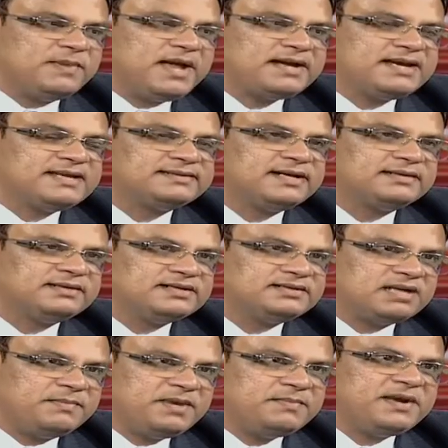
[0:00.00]
banking sector
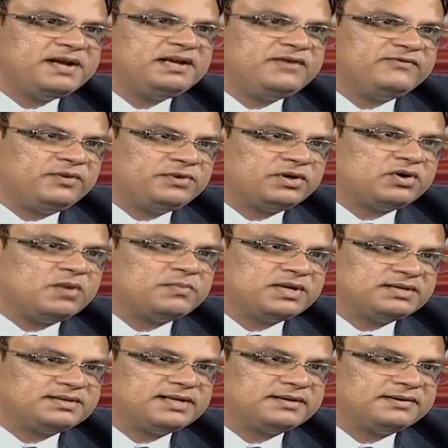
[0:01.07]
is coming mainly from the
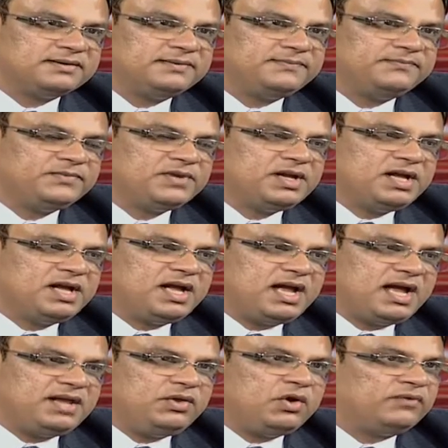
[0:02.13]
corporate sector
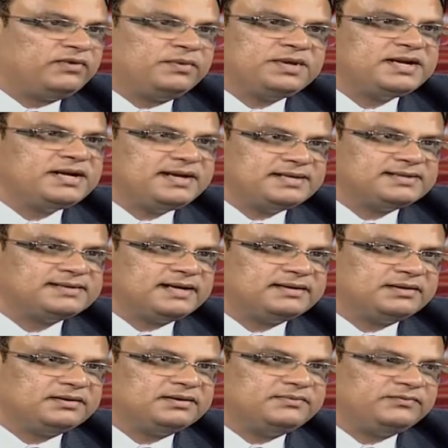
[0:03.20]
and not from the retail
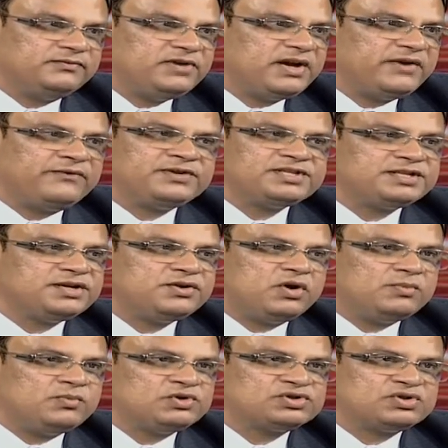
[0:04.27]
sector. We have visited
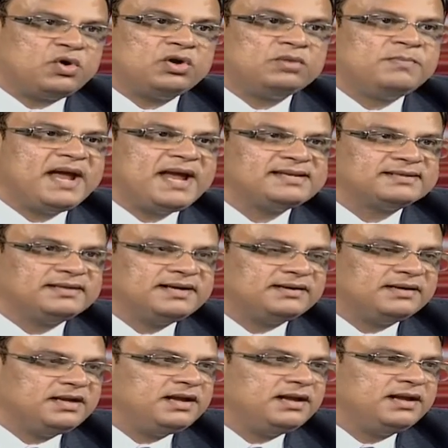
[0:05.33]
almost all banks
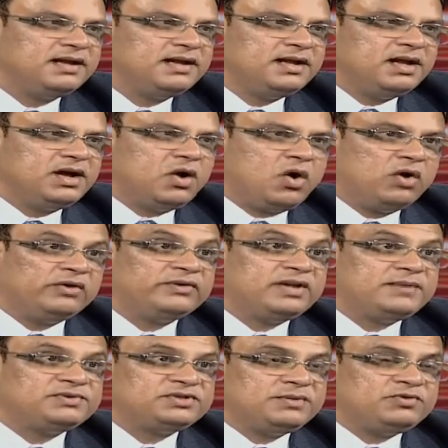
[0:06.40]
lately. All of
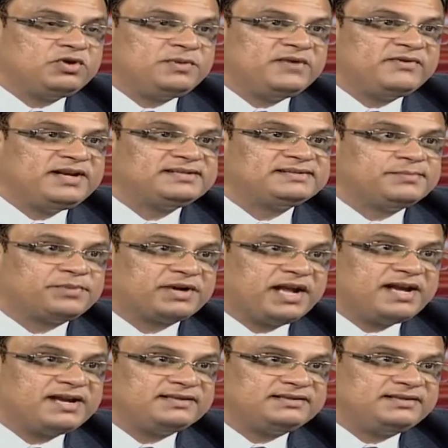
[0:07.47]
them seem to be very
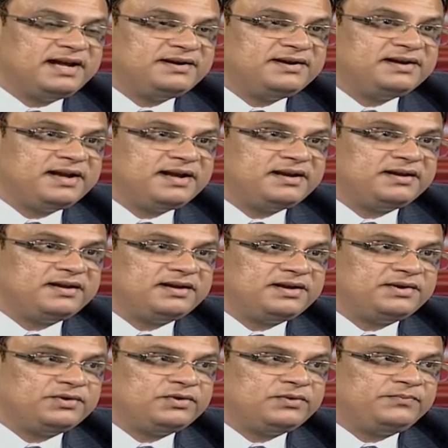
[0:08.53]
surprised that retail,
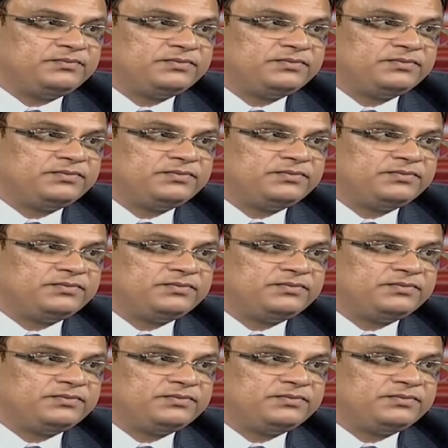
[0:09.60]
you know,